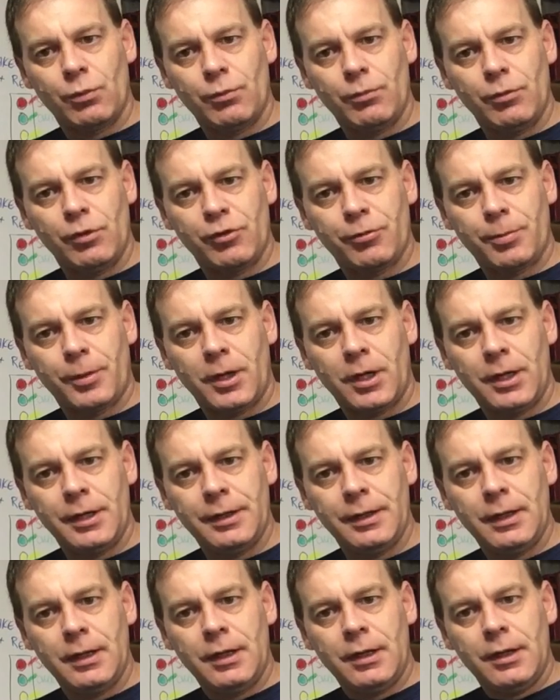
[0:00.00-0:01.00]

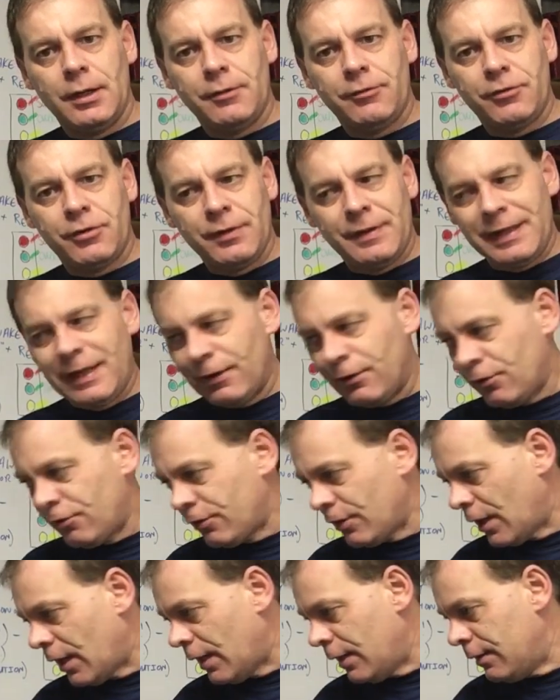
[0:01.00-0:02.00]
respond to the other
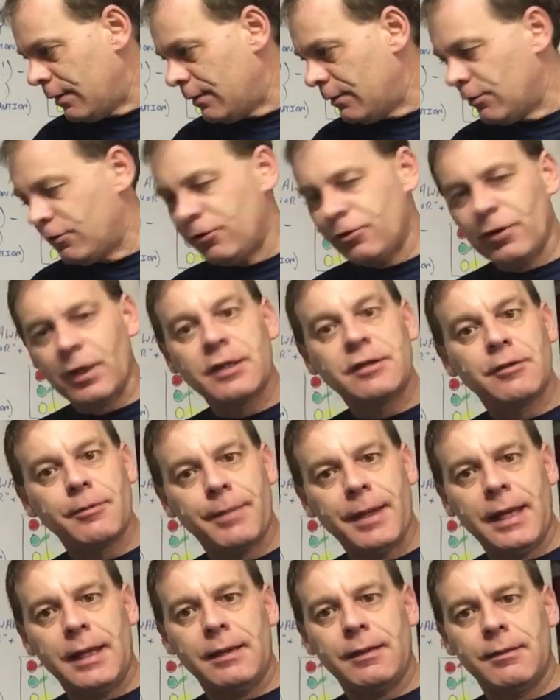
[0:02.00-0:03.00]
side. This is like
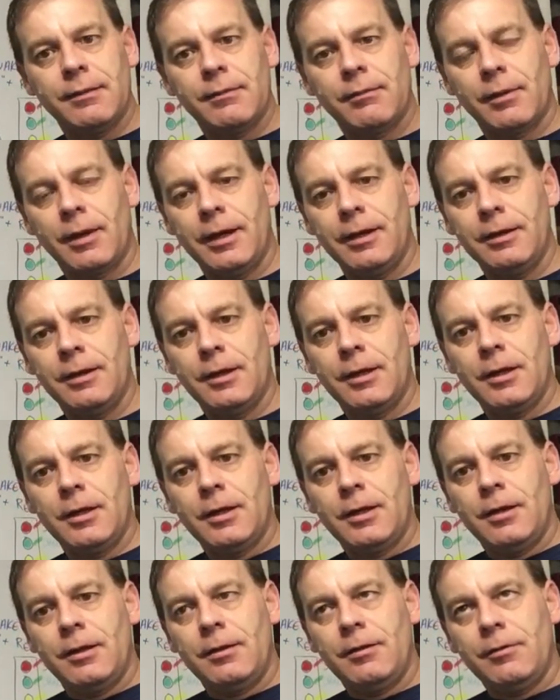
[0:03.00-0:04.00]
debate, right?
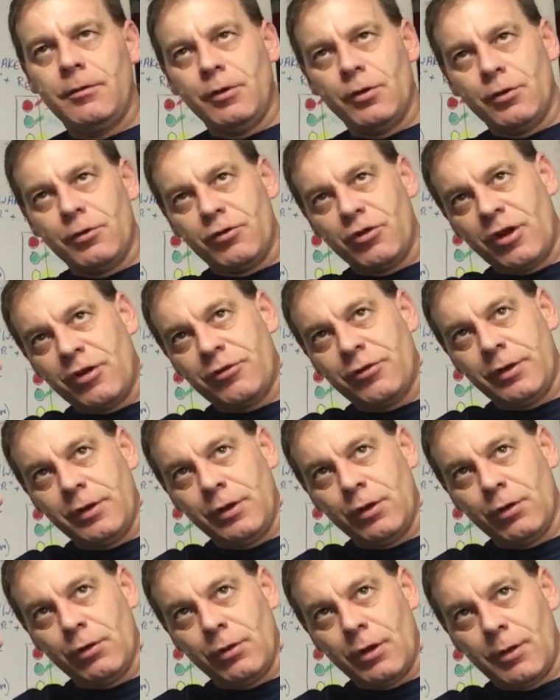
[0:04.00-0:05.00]
You're addressing
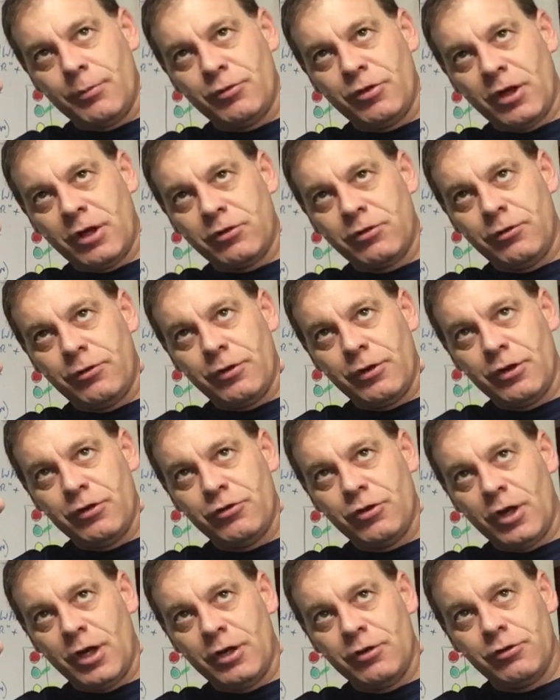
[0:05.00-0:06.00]
your objection to the
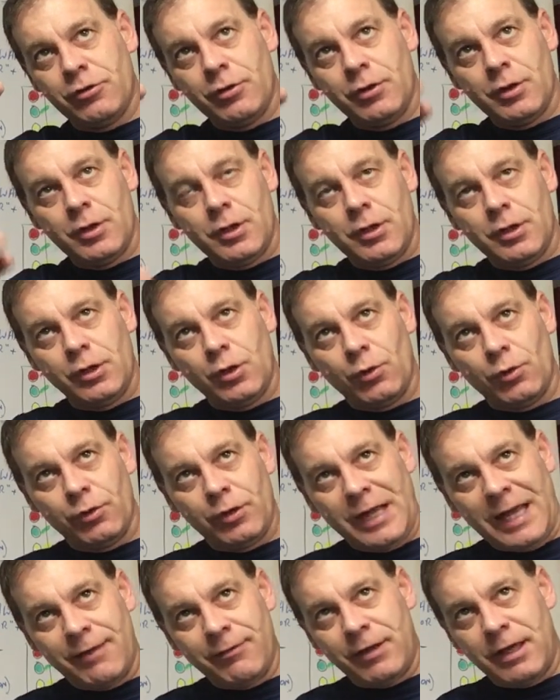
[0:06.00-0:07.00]
judge. You're
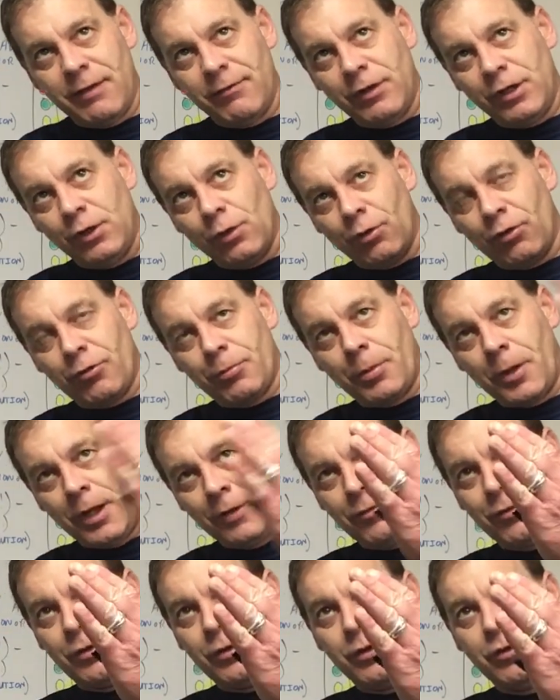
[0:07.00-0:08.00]
giving your
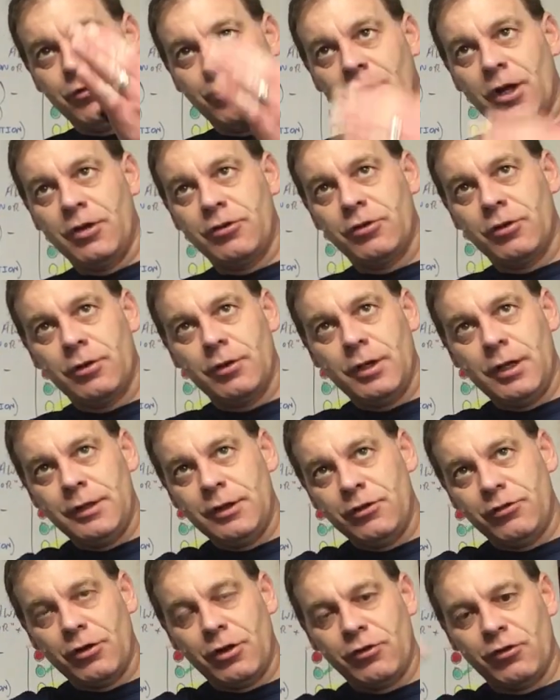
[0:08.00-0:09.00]
response to the judge, and
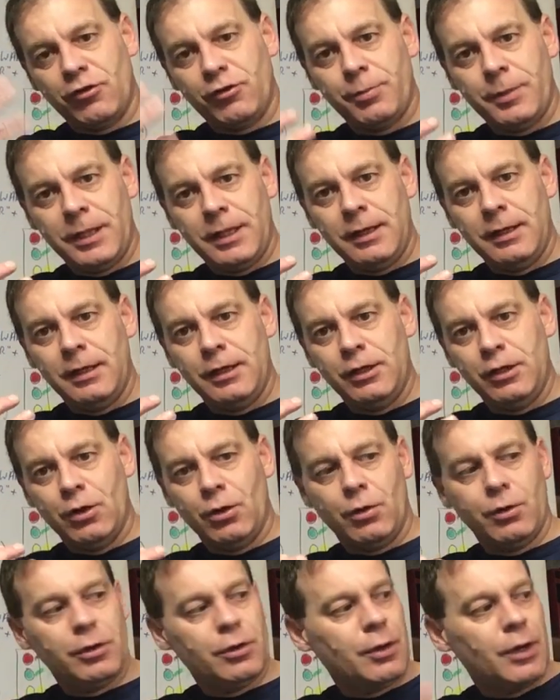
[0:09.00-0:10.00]
the judge is speaking to
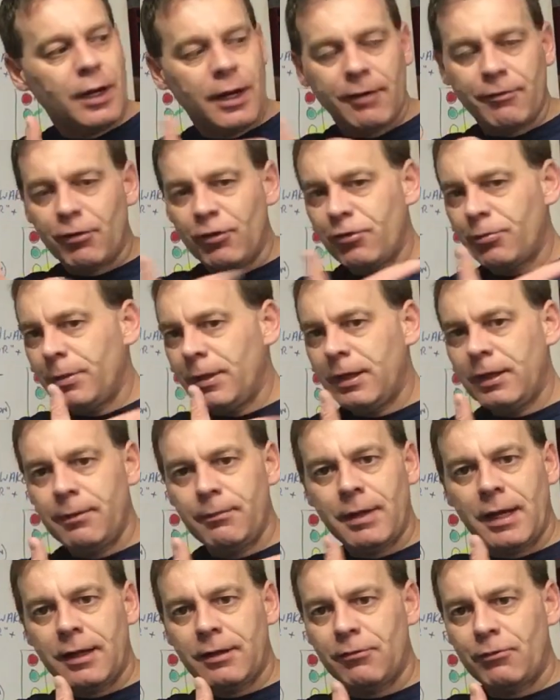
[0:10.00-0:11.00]
you. You're never speaking
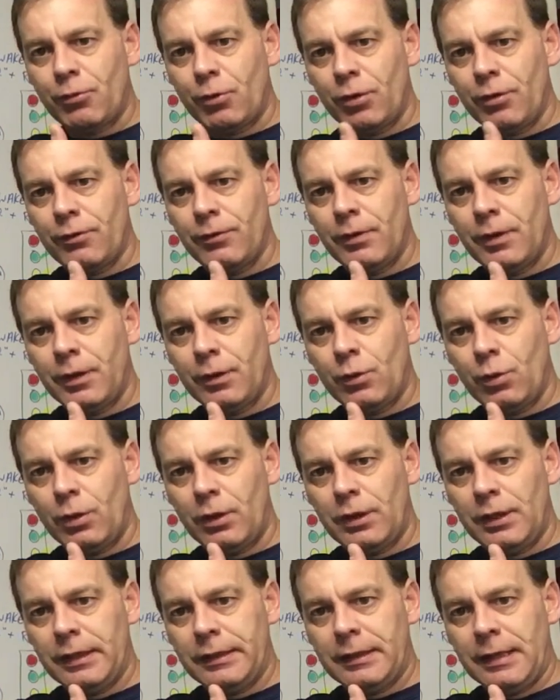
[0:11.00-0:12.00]
back and forth in
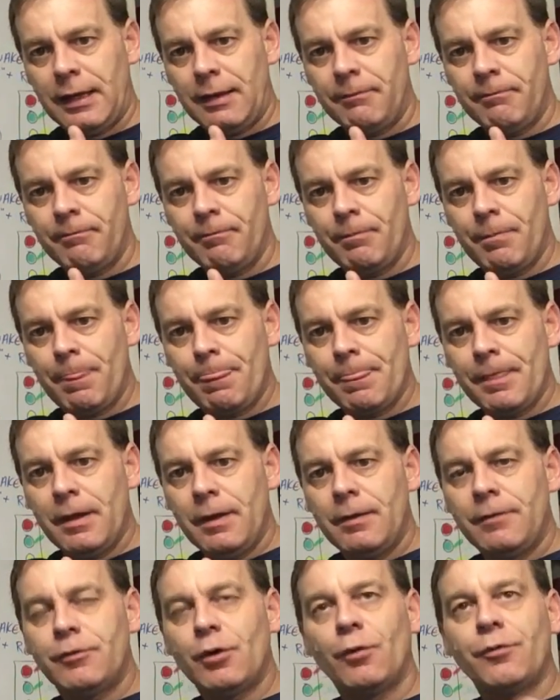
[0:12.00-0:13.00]
court like that.
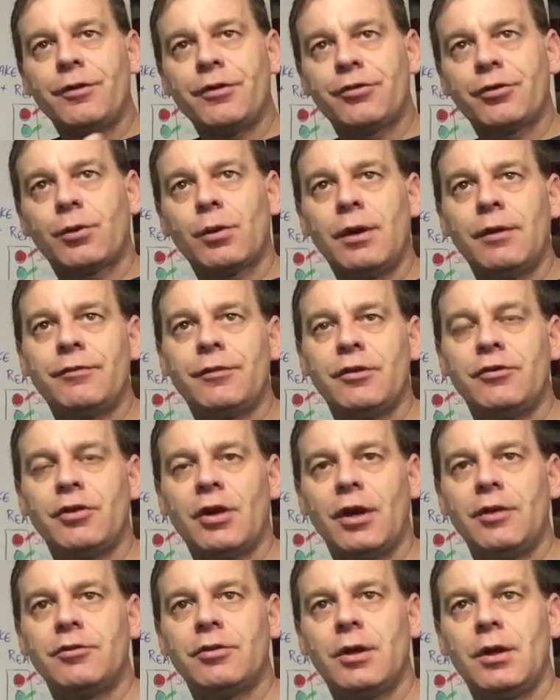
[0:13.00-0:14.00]
Don't disagree with the
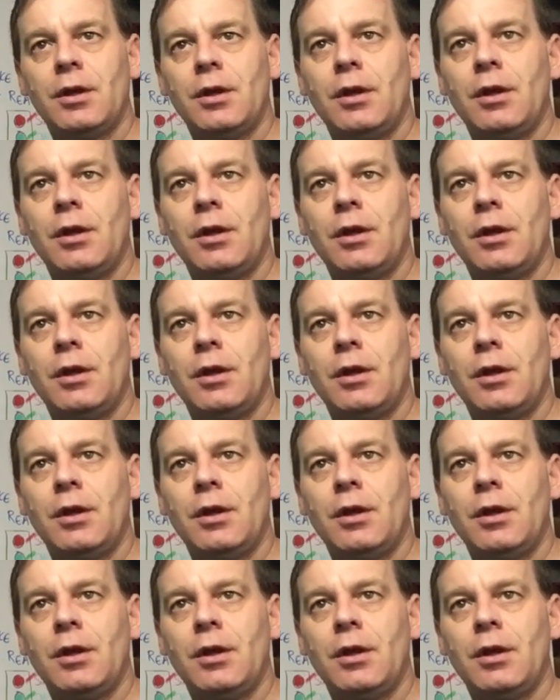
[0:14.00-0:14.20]
judge.